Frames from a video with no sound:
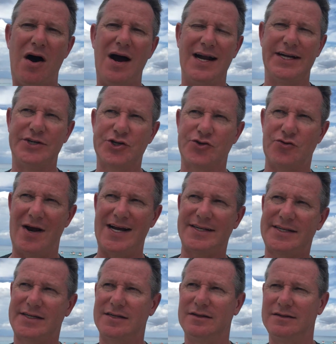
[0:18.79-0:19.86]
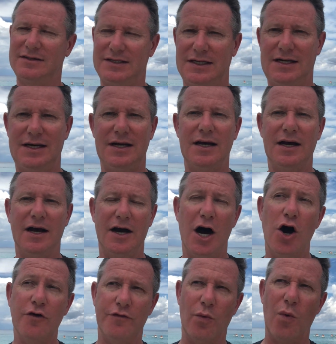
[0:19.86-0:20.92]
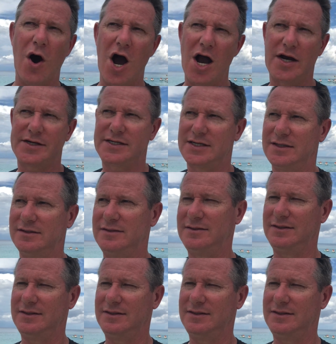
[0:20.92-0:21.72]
highly stressed, overworked,